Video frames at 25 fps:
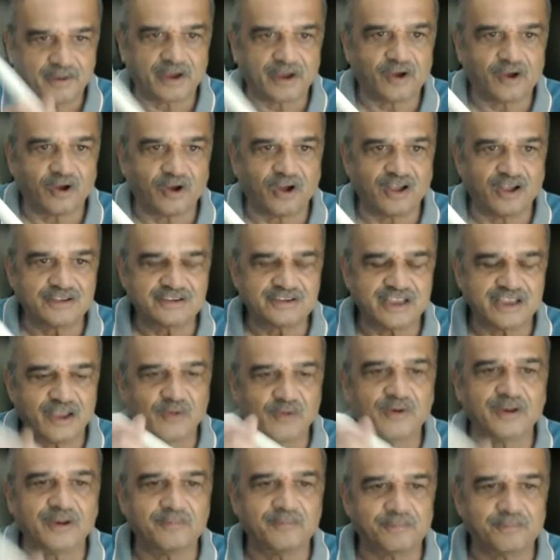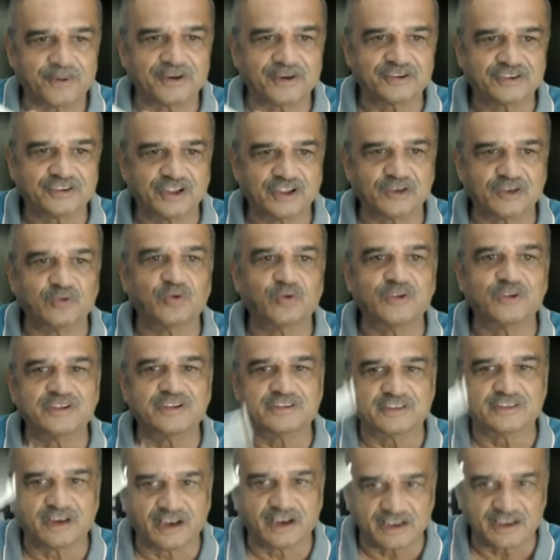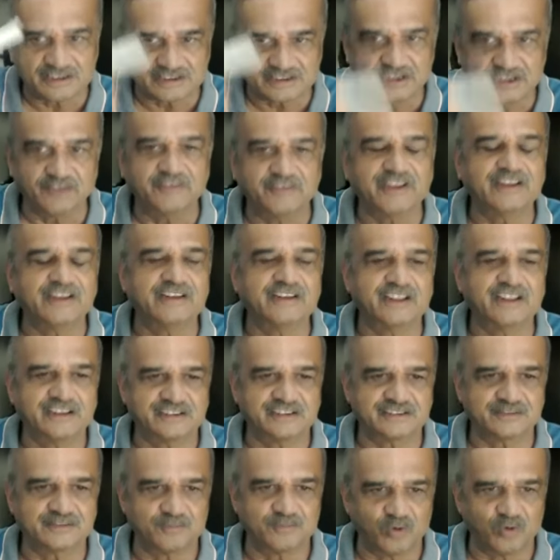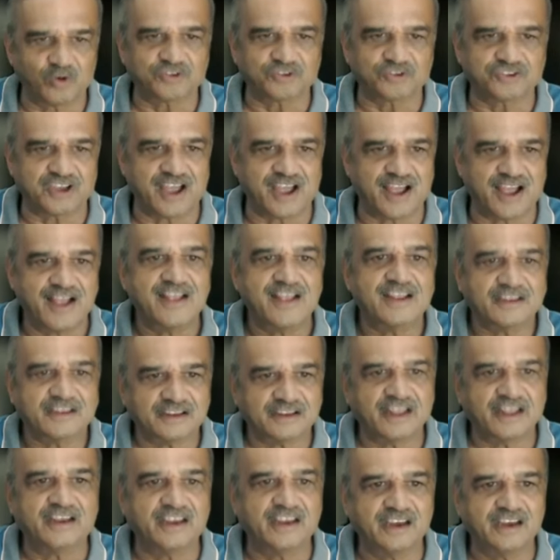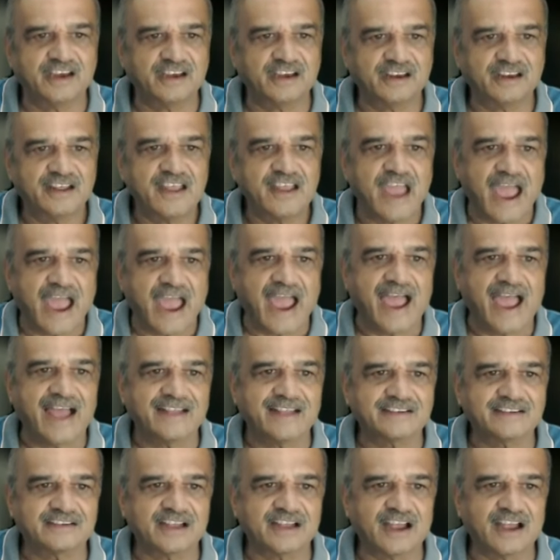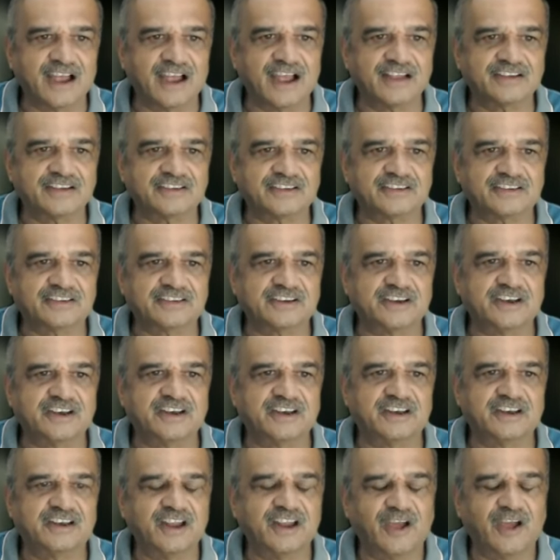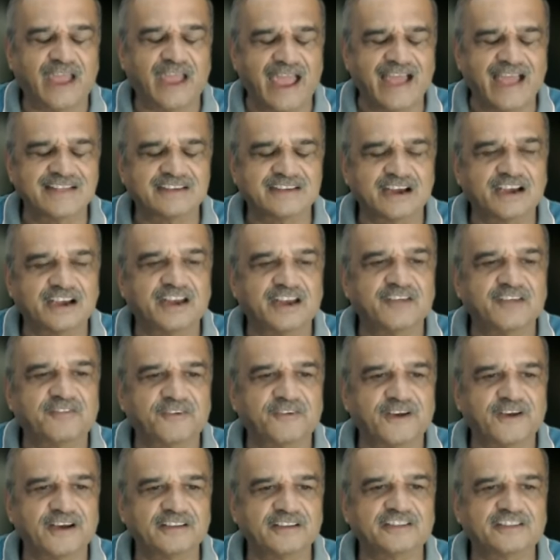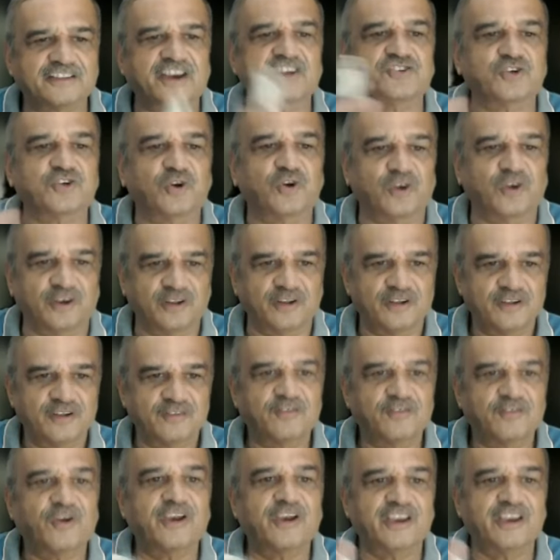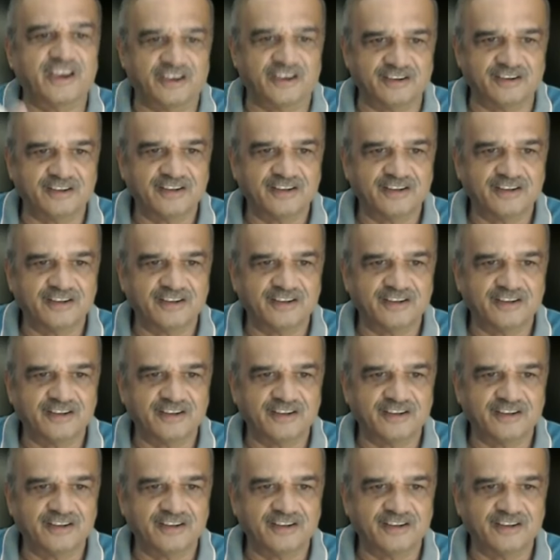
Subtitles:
because every person who is receiving this moksha, the heat has a different threshold for heat.